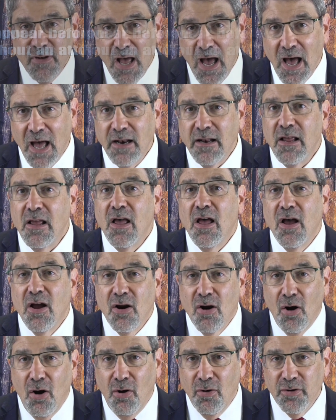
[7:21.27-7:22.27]
not,
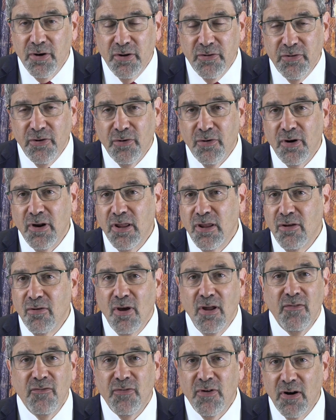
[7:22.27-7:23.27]
call an attorney.
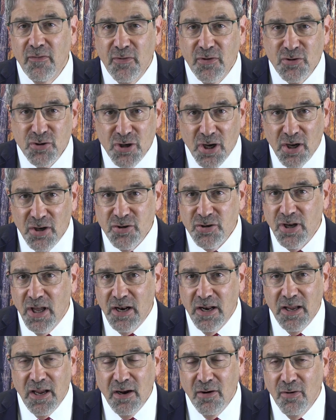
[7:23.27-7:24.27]
You get in front of a judge
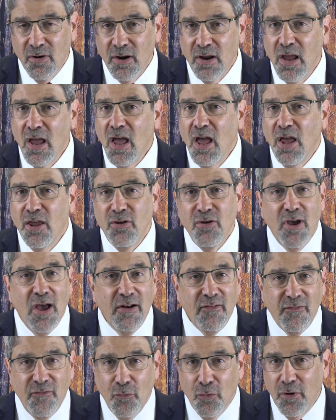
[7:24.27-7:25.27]
at a hearing, you
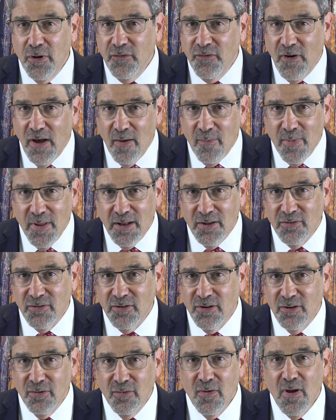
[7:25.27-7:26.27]
got 45
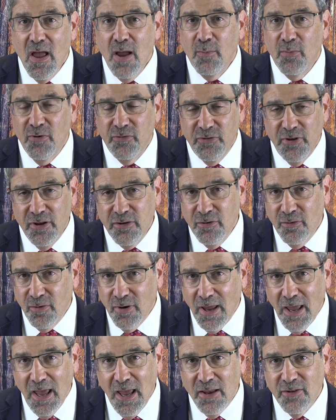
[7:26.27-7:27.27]
minutes to present
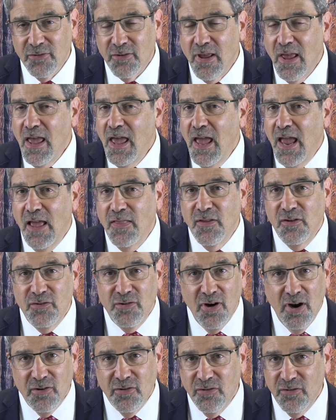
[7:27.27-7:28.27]
your case. And the
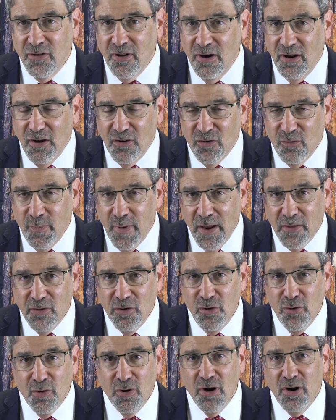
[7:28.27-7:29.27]
judge is going to
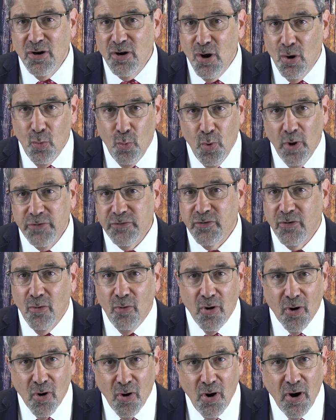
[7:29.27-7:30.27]
expect that you're going to know what's
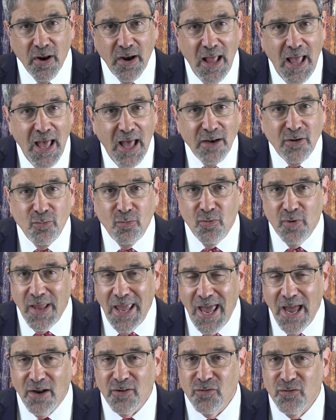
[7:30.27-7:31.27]
going on, how to
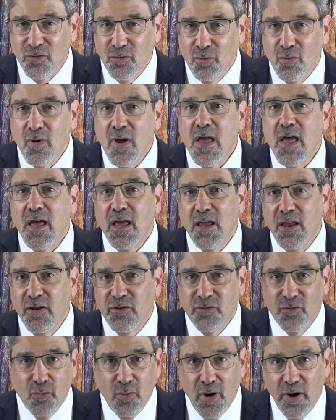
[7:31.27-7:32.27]
react to
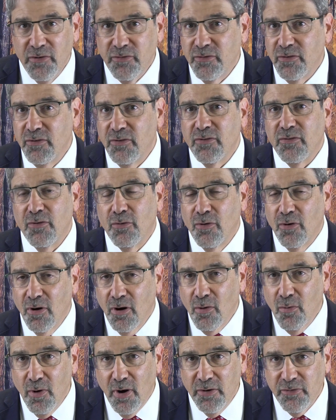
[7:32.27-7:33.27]
his questions or
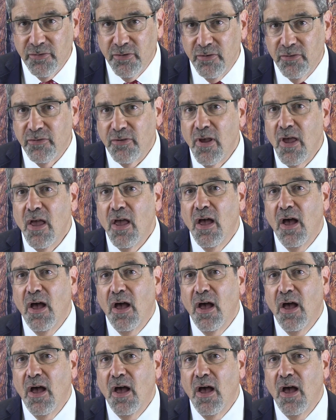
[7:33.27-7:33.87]
her questions.